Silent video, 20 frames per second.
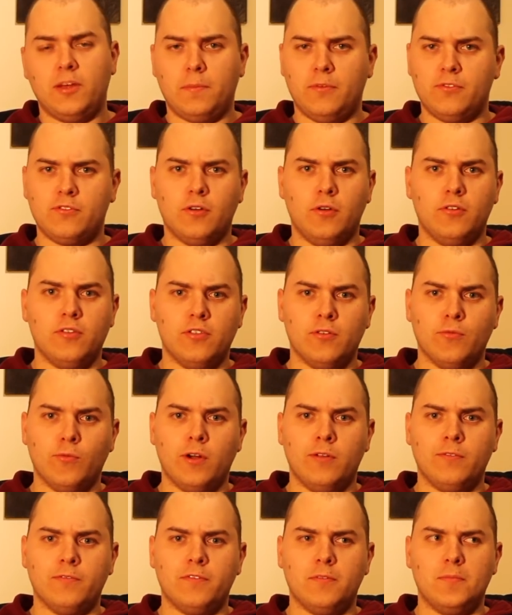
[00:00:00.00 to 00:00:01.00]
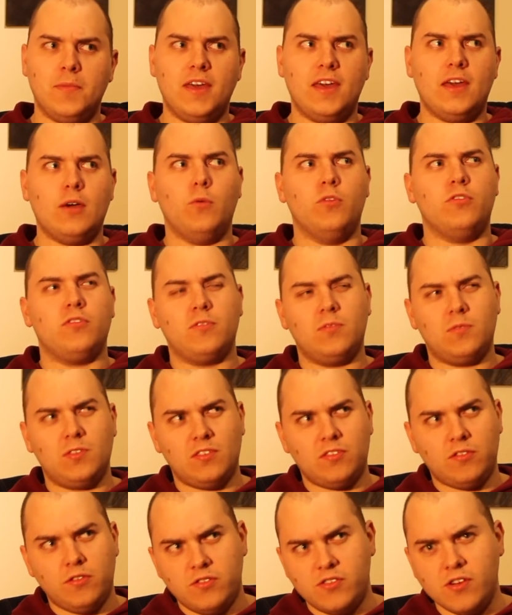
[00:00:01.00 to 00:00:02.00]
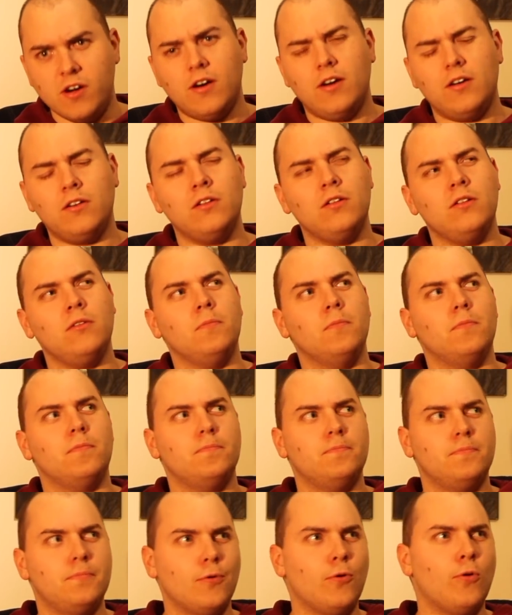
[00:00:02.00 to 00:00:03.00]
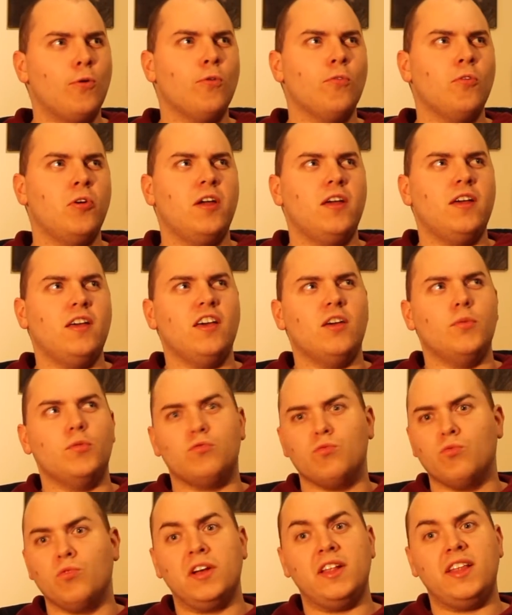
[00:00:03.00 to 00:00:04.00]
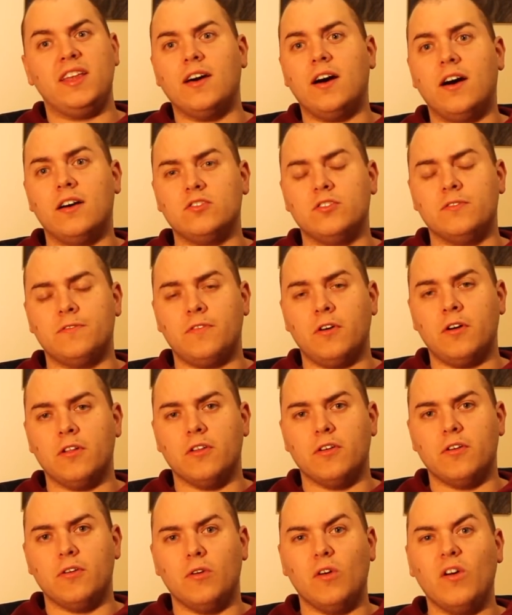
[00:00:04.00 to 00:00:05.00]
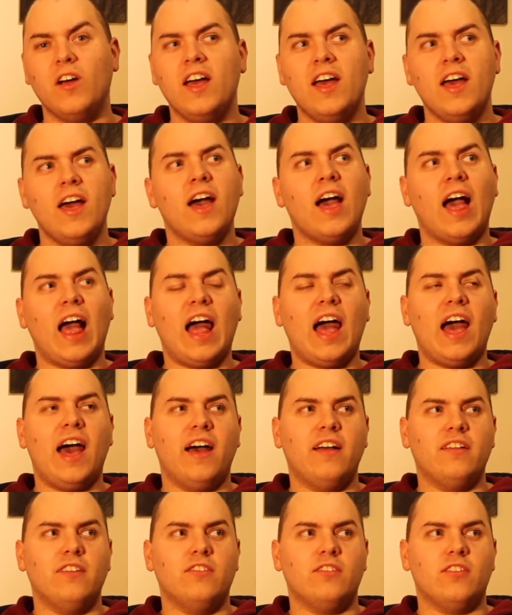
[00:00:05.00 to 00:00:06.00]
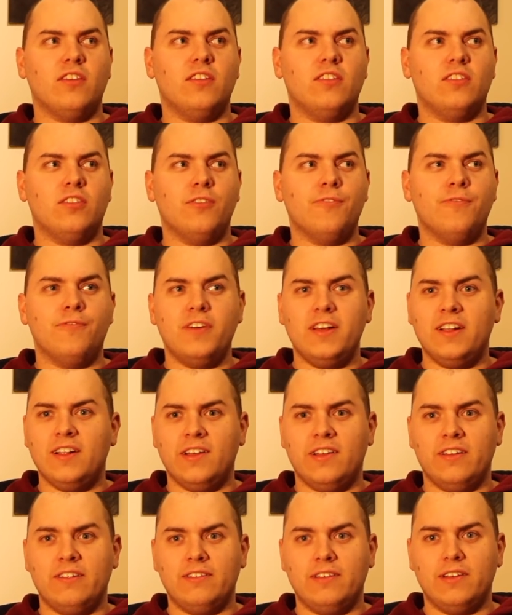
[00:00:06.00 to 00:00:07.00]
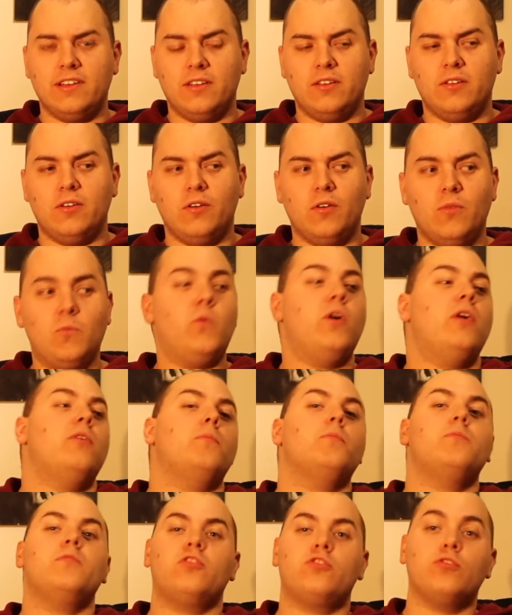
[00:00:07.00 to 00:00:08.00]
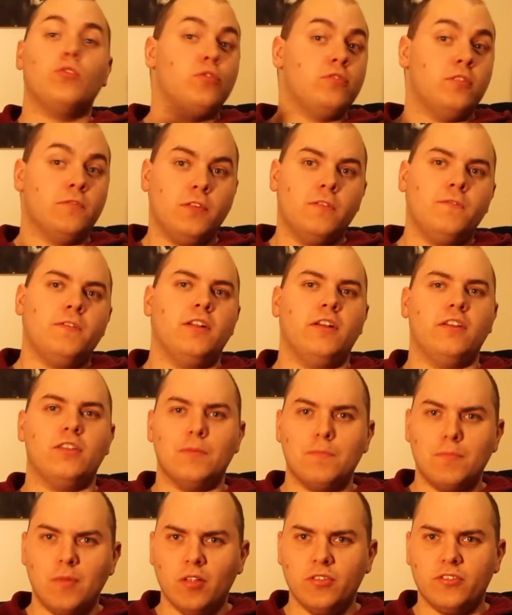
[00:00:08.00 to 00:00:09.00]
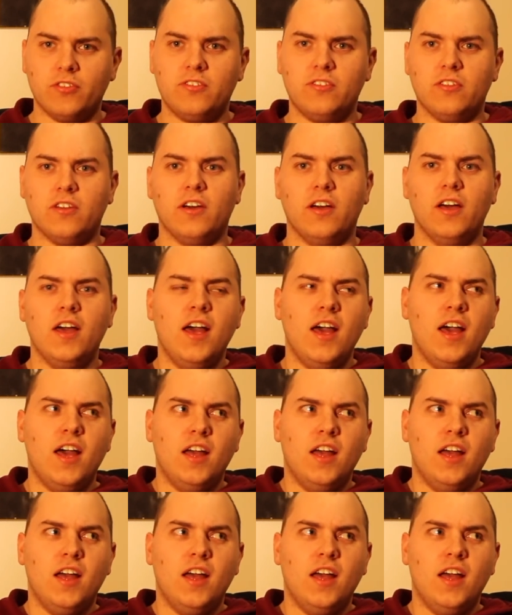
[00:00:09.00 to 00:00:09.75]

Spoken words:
episode in the run for me. It was dull, boring, it was really hard to follow, and the villain, well, sort of the villain, the monster,